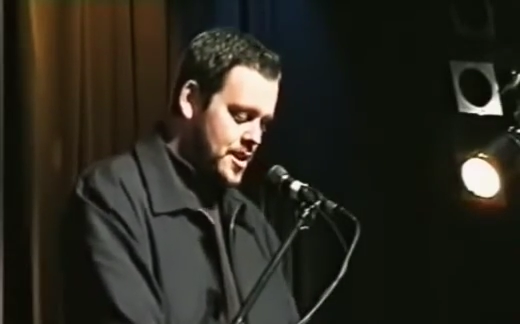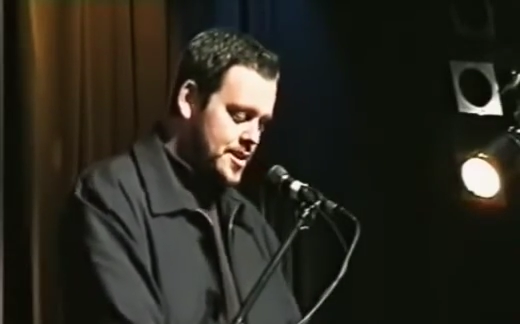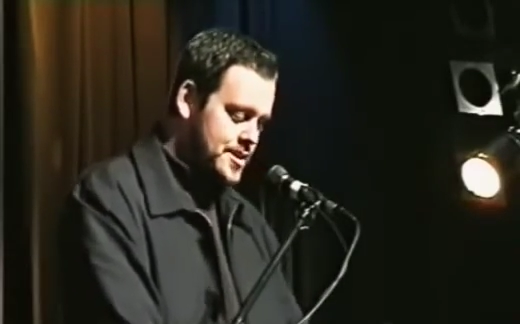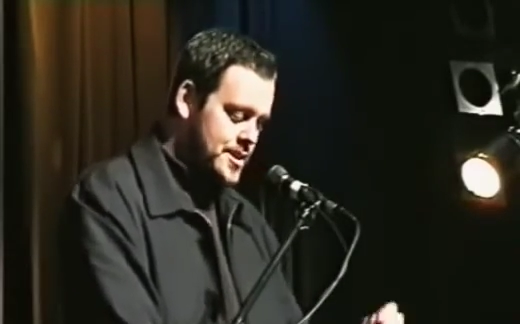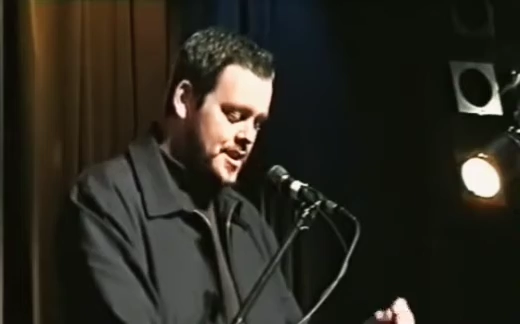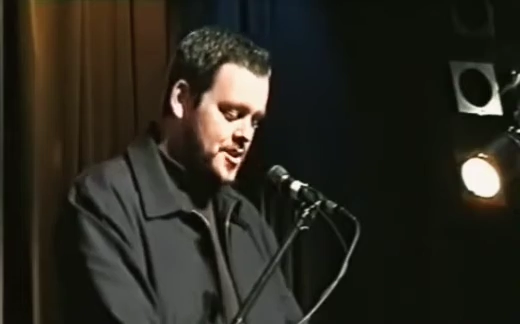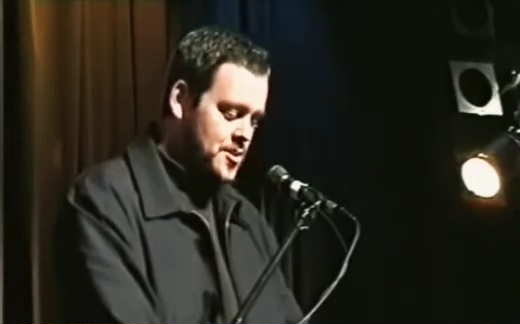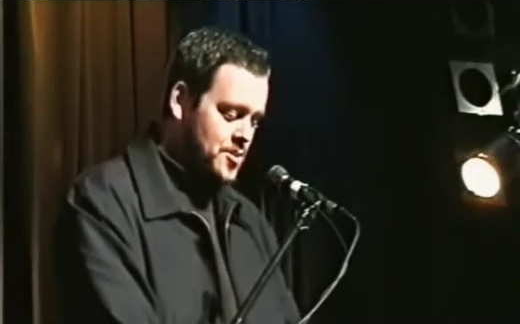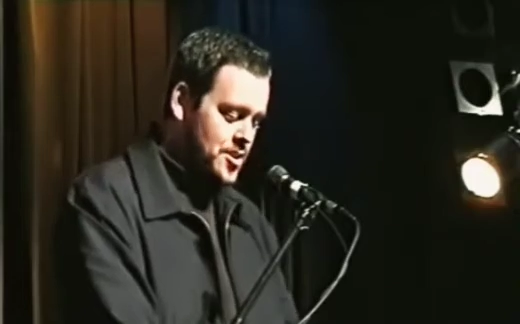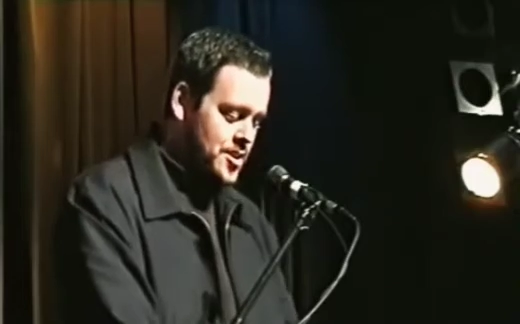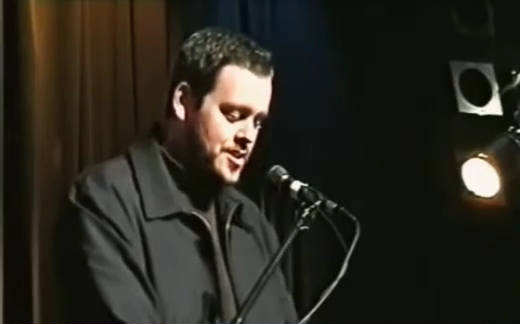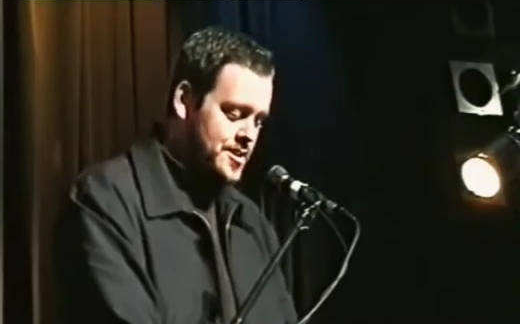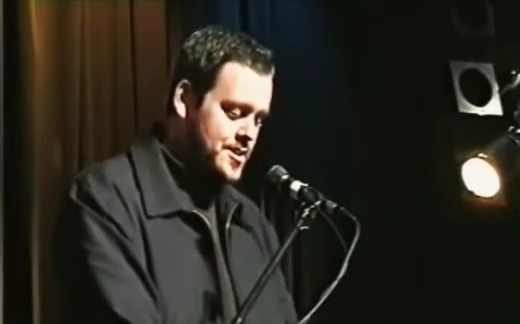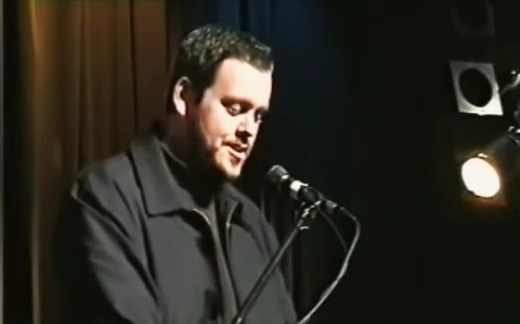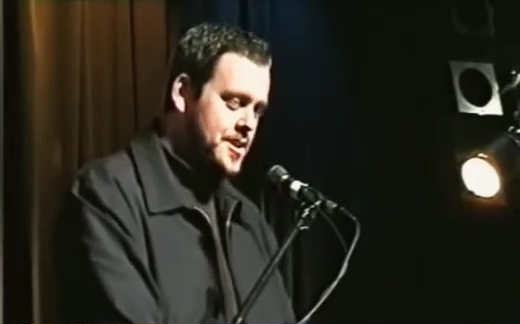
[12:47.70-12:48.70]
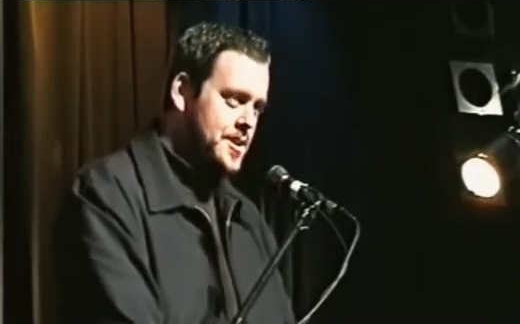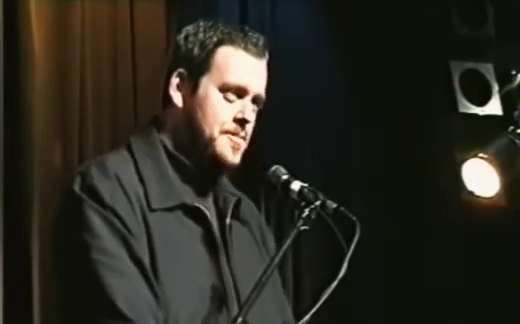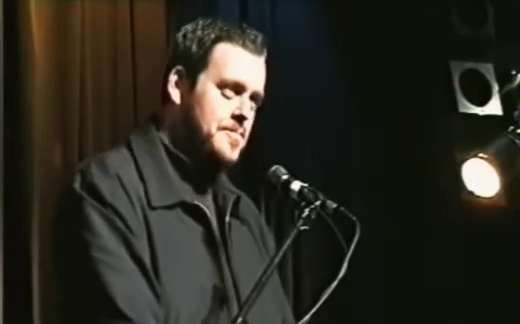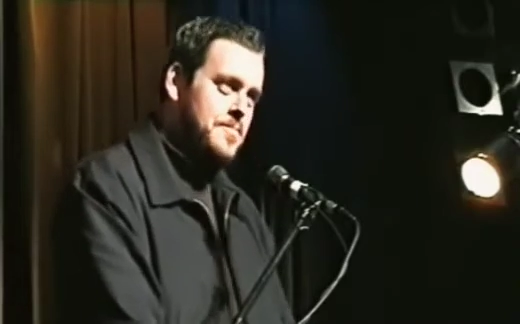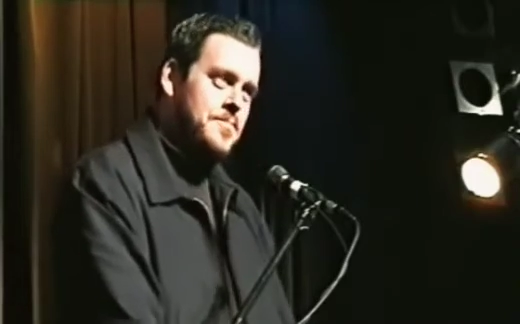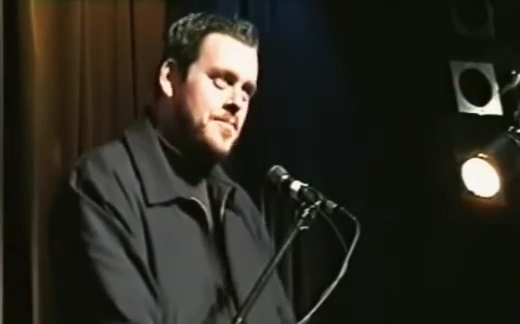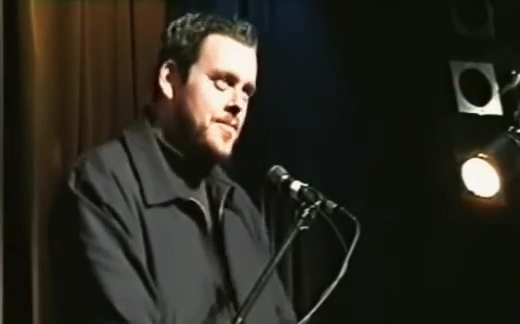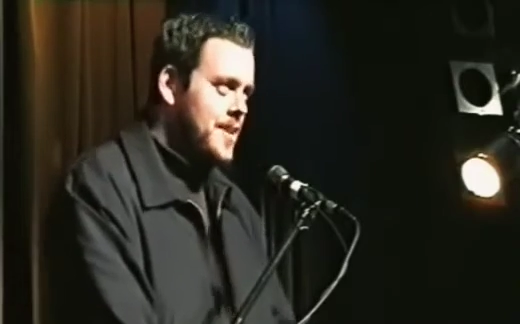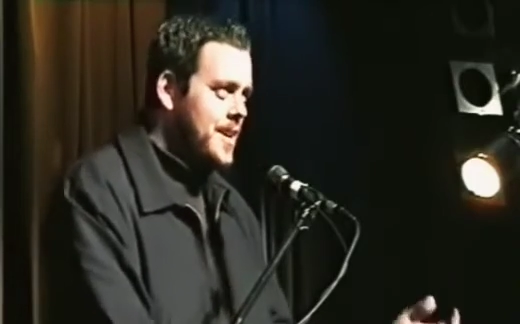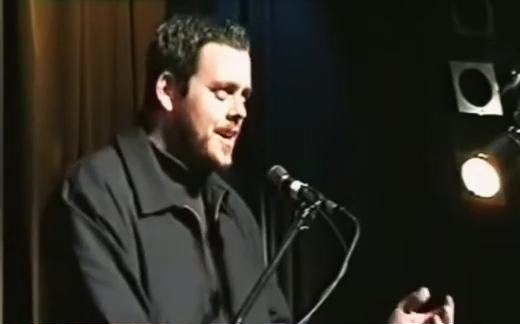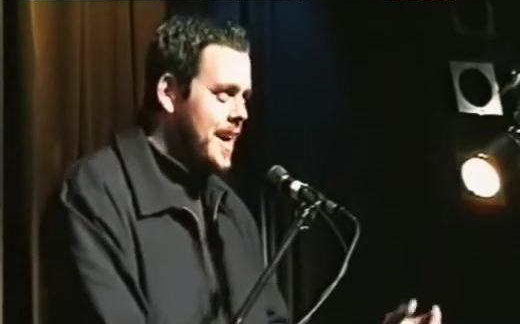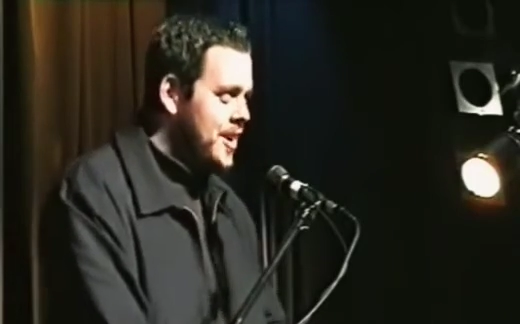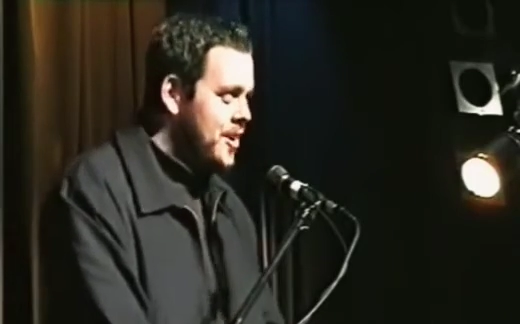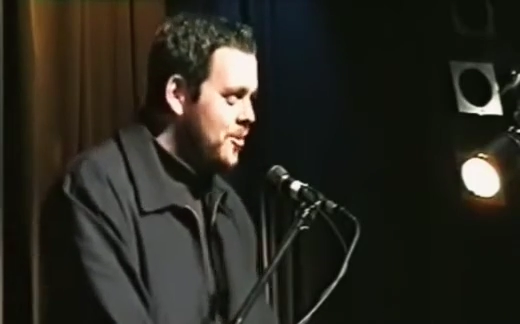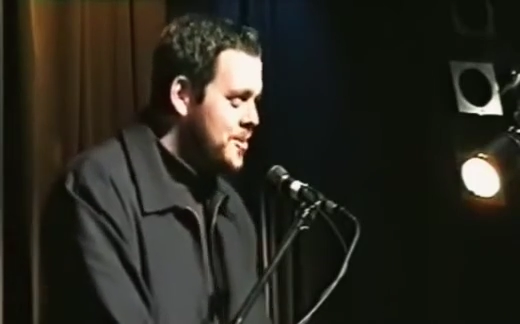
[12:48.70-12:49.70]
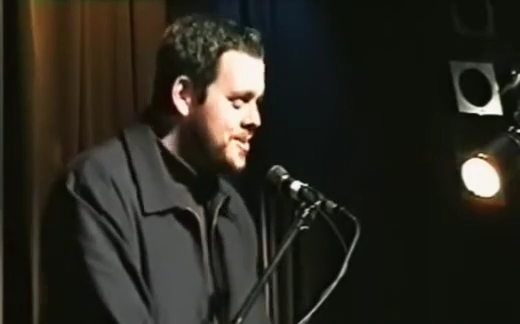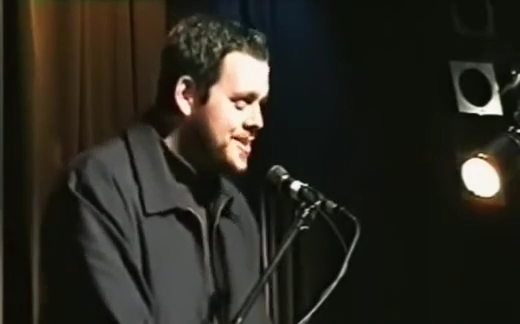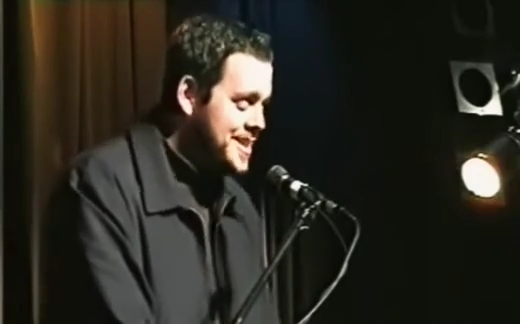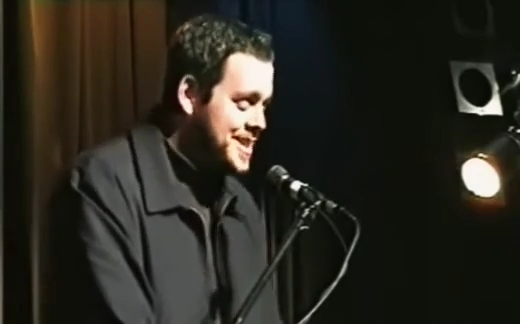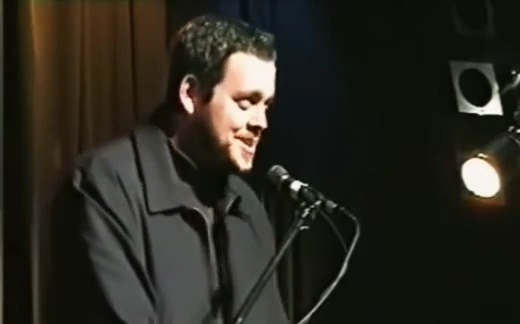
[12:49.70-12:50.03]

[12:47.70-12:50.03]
I said the words and I wasn't